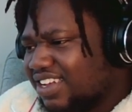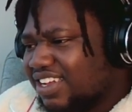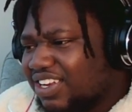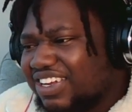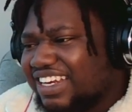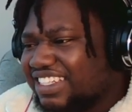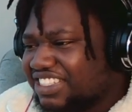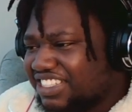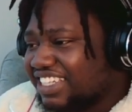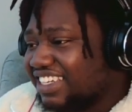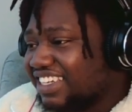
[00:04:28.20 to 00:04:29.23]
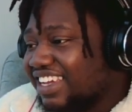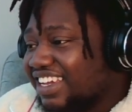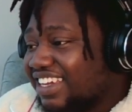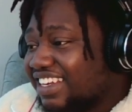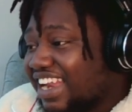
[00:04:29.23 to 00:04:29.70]
Look at this shit.
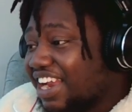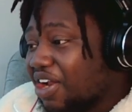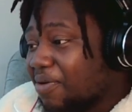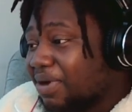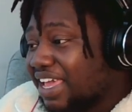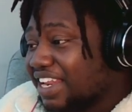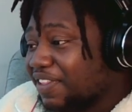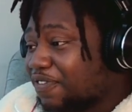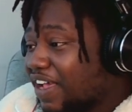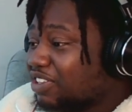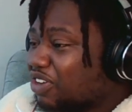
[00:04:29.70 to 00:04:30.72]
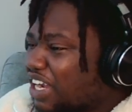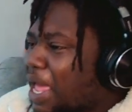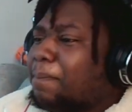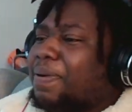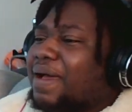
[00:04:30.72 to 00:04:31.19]
That number 8 is fine. Look at
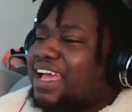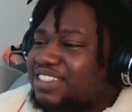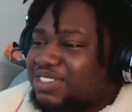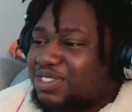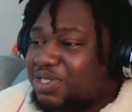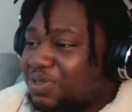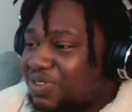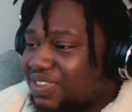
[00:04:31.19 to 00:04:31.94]
that pass, too.